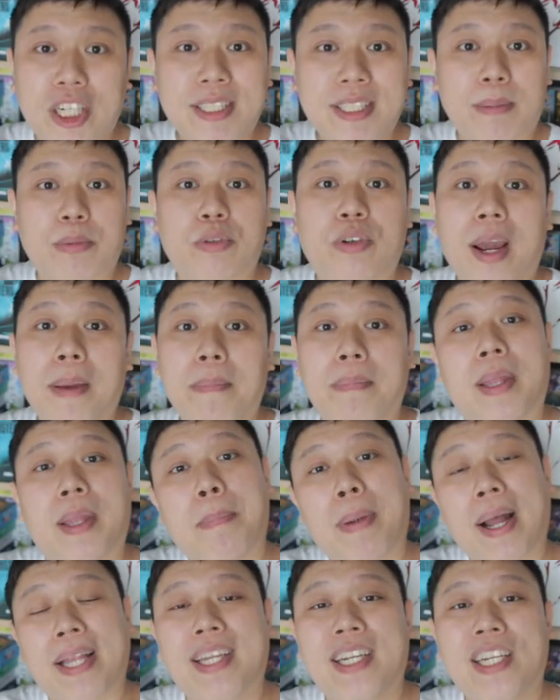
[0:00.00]
subscribe, the
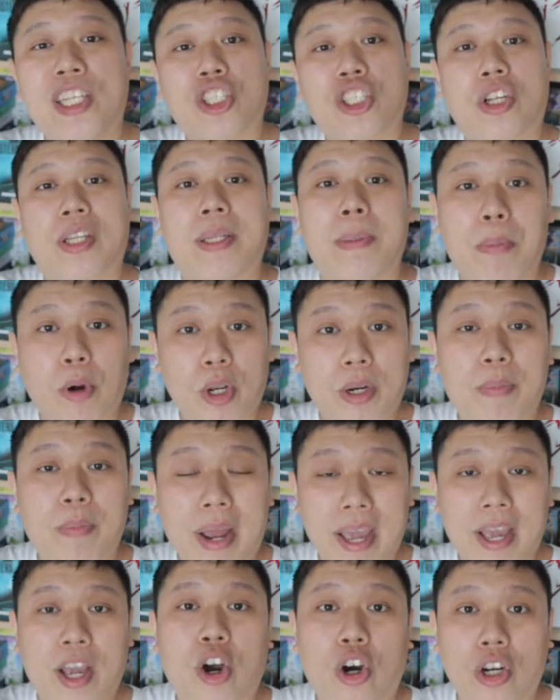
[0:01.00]
button is on the bottom
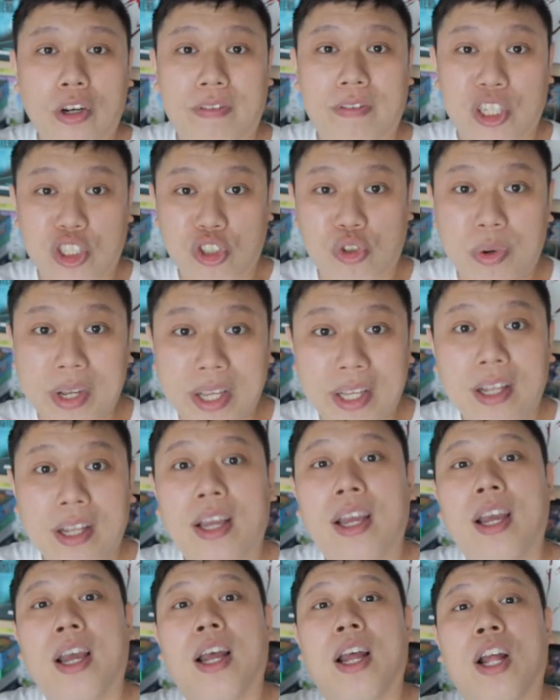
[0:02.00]
right hand corner of the screen.
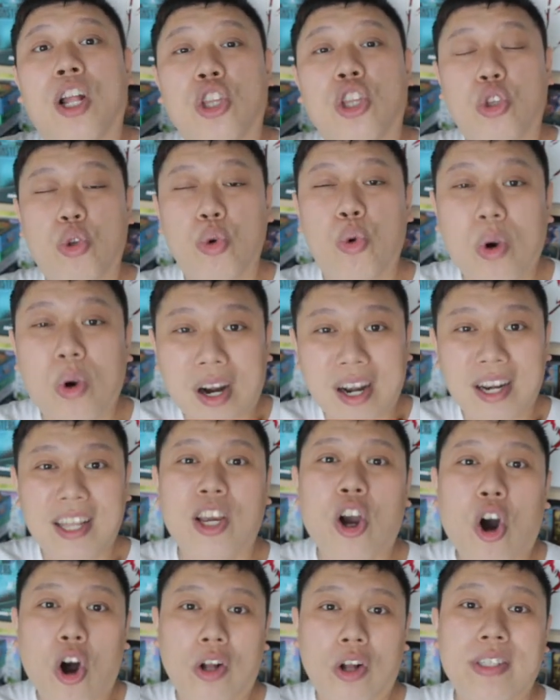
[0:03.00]
Do
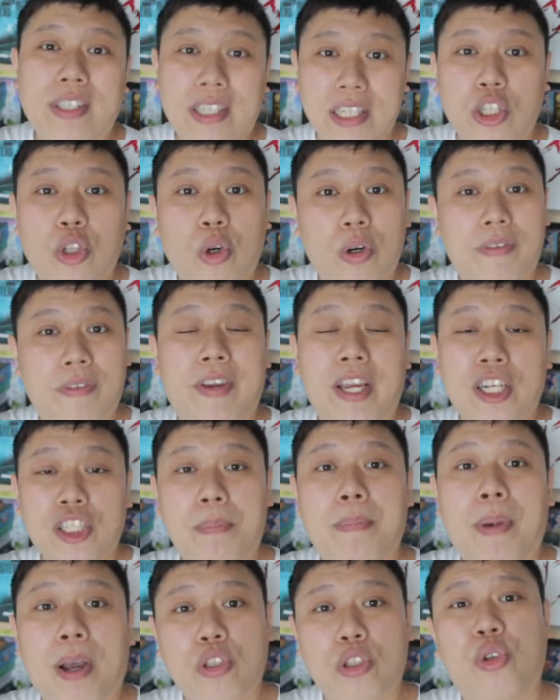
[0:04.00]
click on the
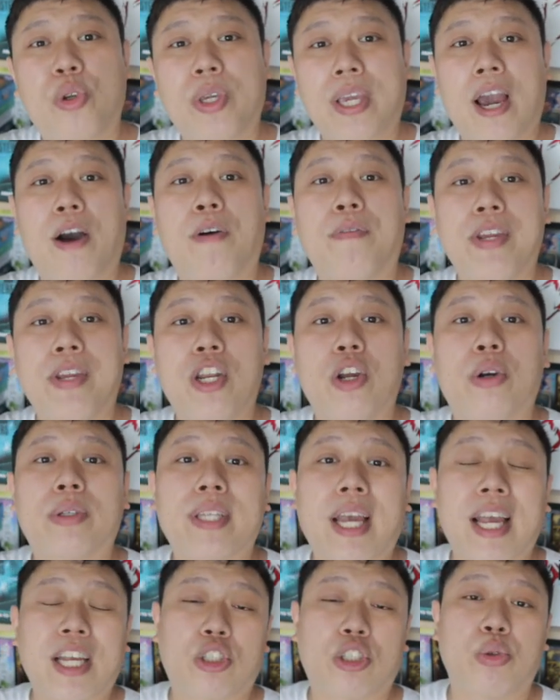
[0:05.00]
notification bell so you get our
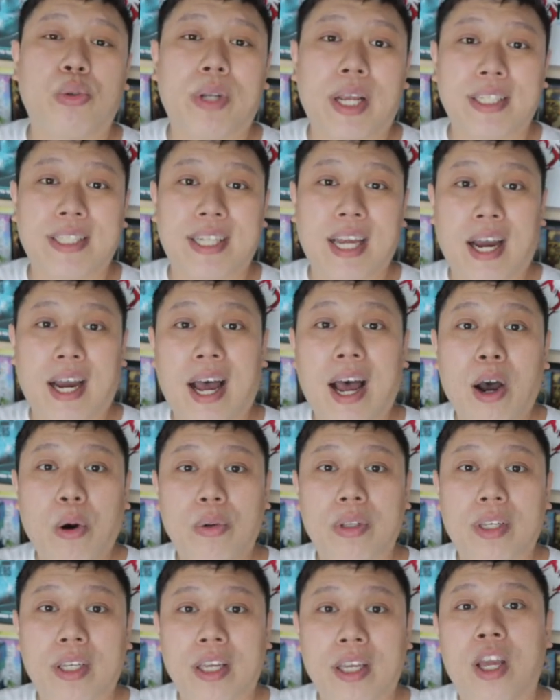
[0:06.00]
videos as soon as they are
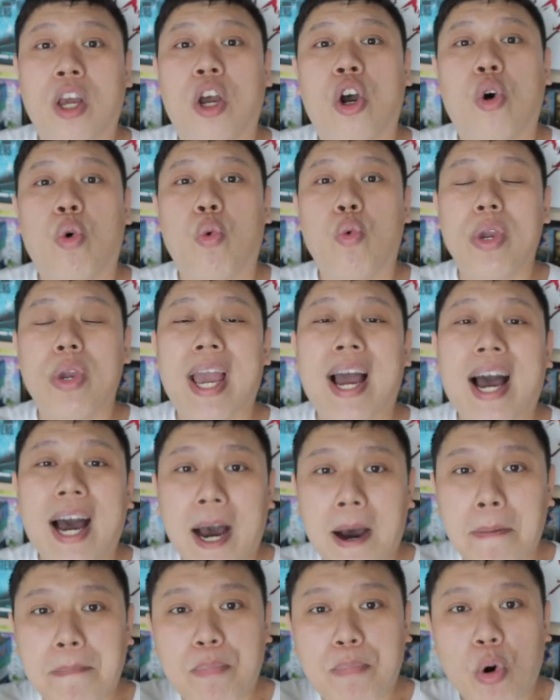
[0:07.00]
out. We
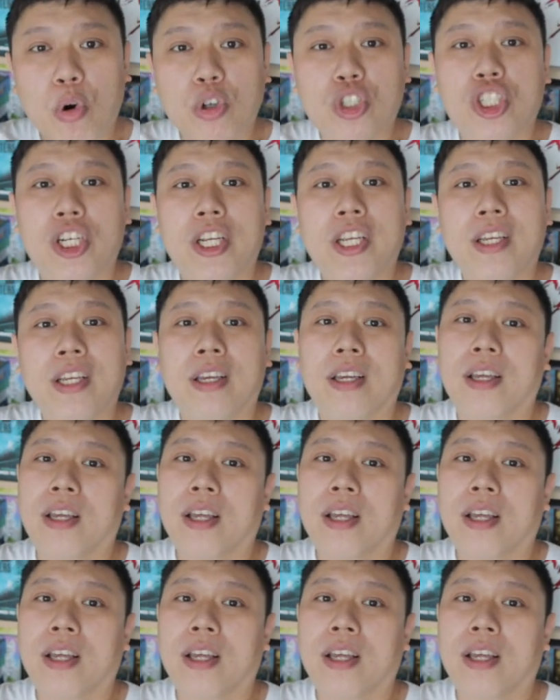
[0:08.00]
are approaching